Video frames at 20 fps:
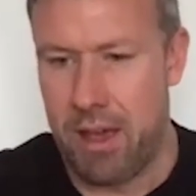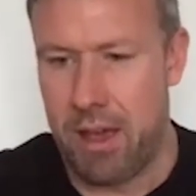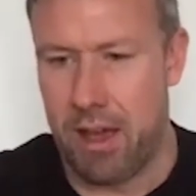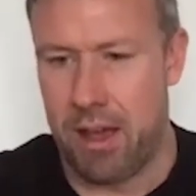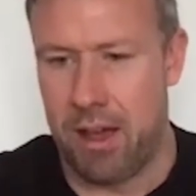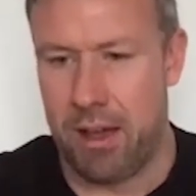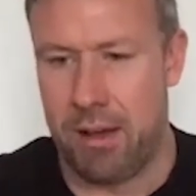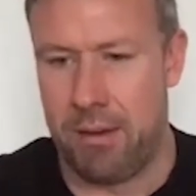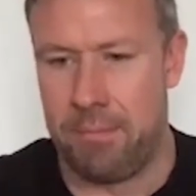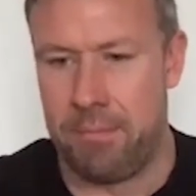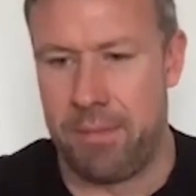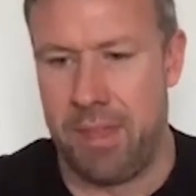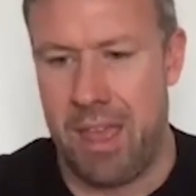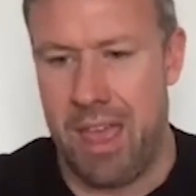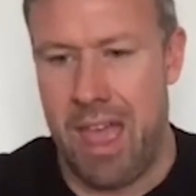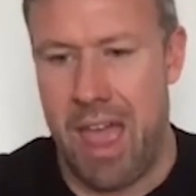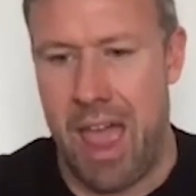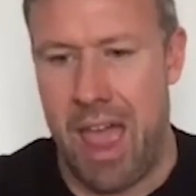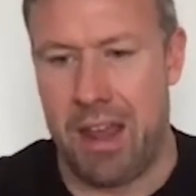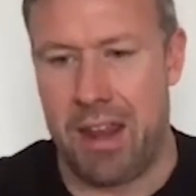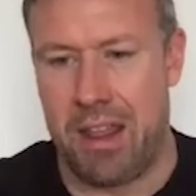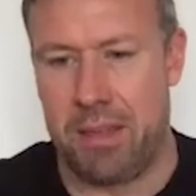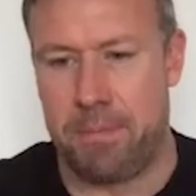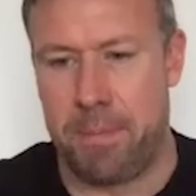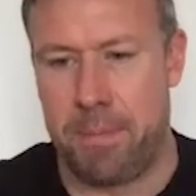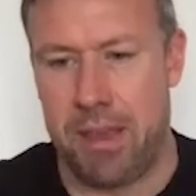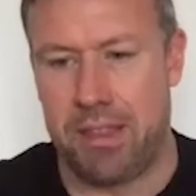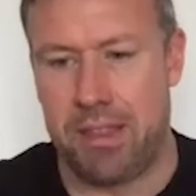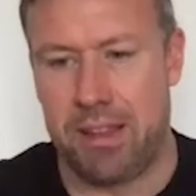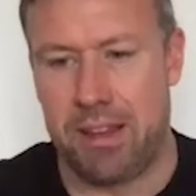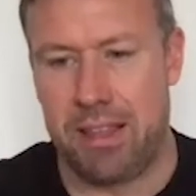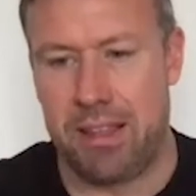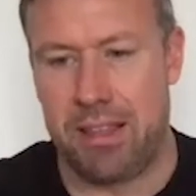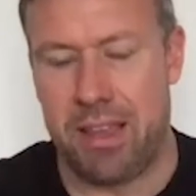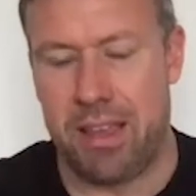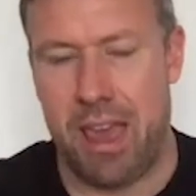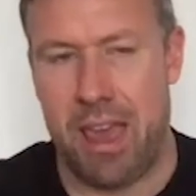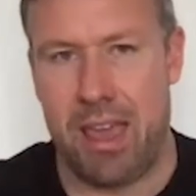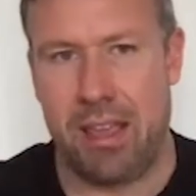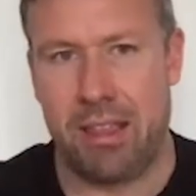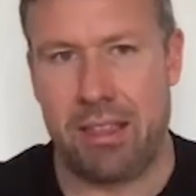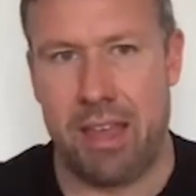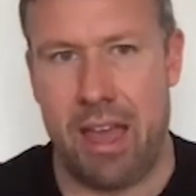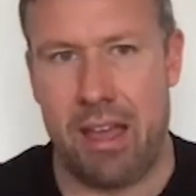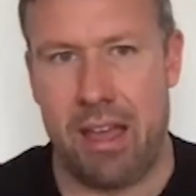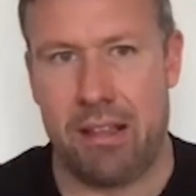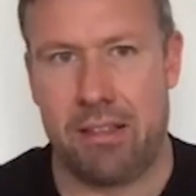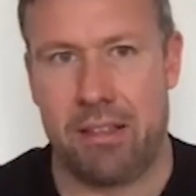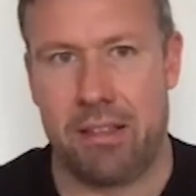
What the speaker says: And it's basically saying that